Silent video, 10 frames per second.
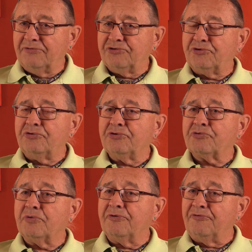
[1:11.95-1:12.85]

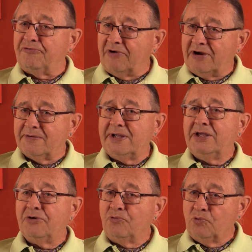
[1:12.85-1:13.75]
students were very
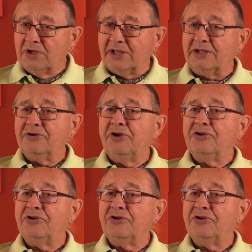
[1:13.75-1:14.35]
willing